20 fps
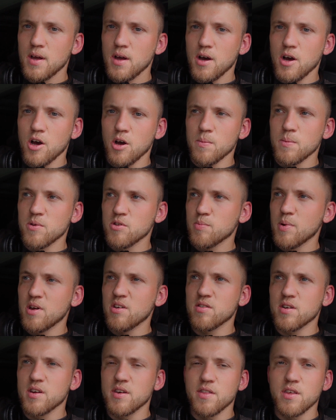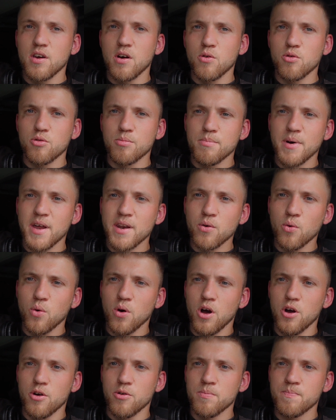It's basically the old mental
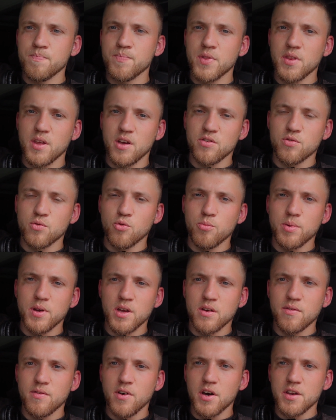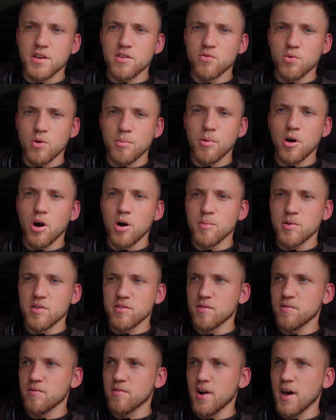home that's all been converted into
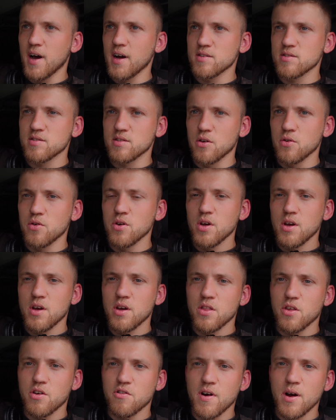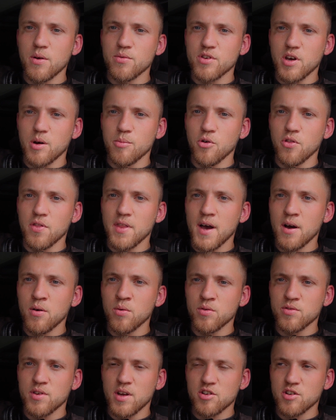apartments and flats. So the grounds that I'm on now
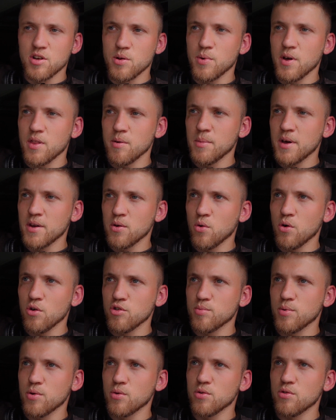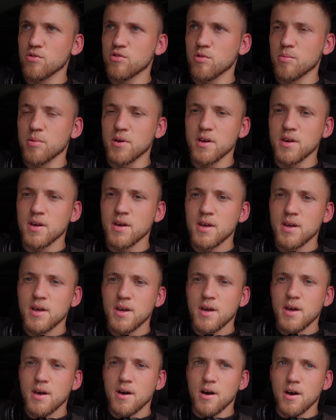was actually where the mental hospital used to be.
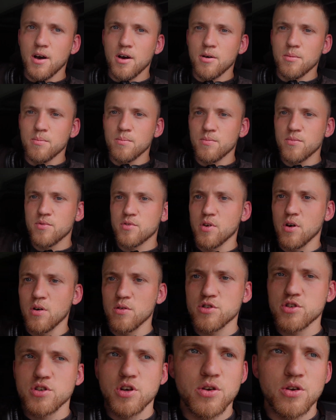So I'll show